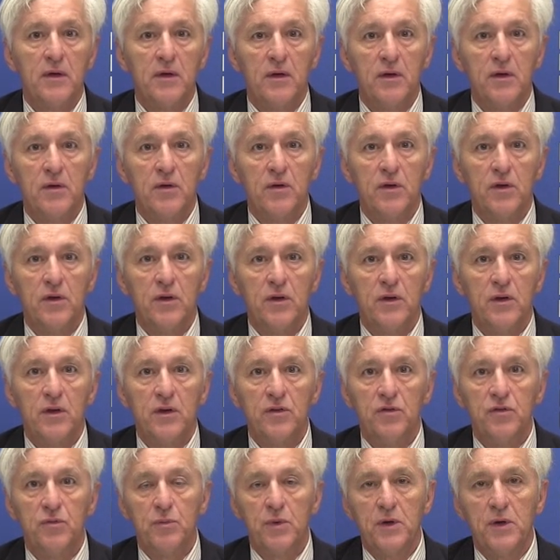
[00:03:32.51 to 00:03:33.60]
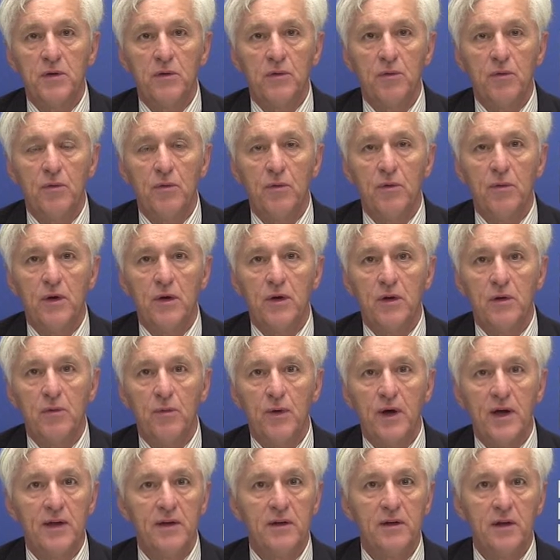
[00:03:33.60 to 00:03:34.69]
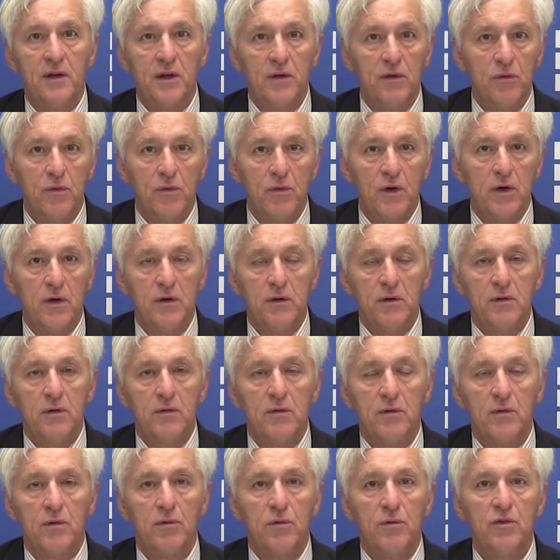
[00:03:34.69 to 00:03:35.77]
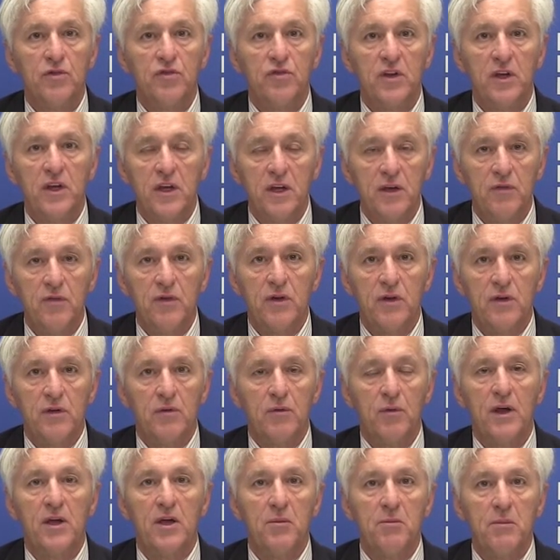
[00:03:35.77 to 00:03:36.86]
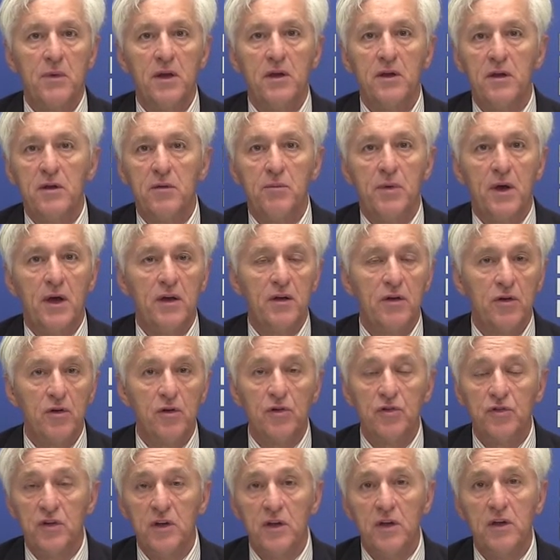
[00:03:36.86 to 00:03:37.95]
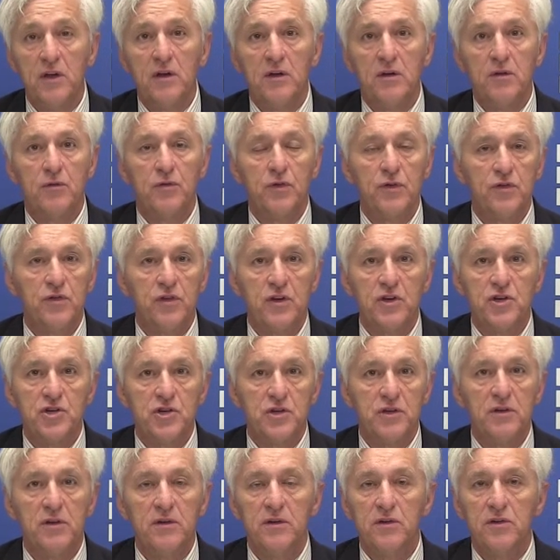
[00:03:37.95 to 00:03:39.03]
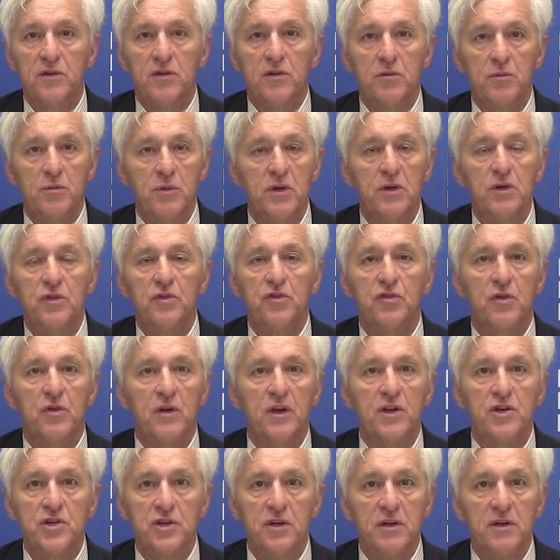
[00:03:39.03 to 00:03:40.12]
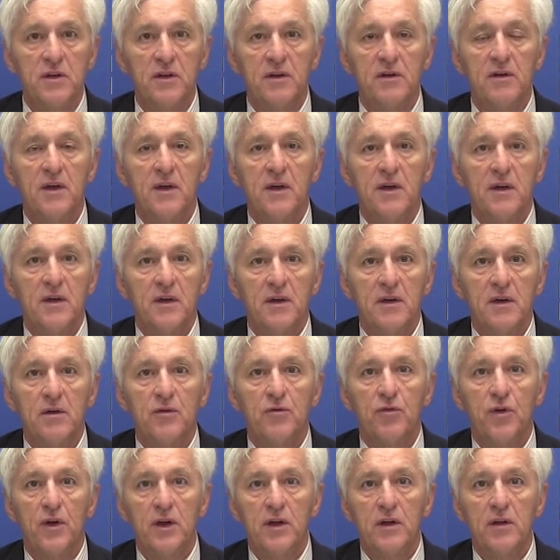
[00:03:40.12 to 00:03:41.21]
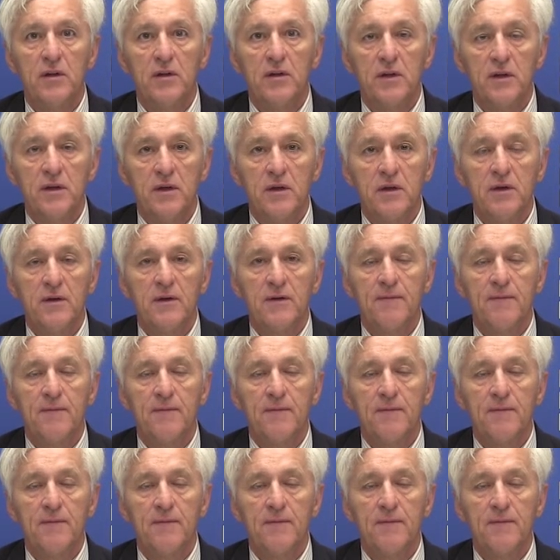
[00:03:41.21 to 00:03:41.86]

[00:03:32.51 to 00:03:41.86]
you know, he's been widely received and recommended by nursing and physicians and administration, and frankly,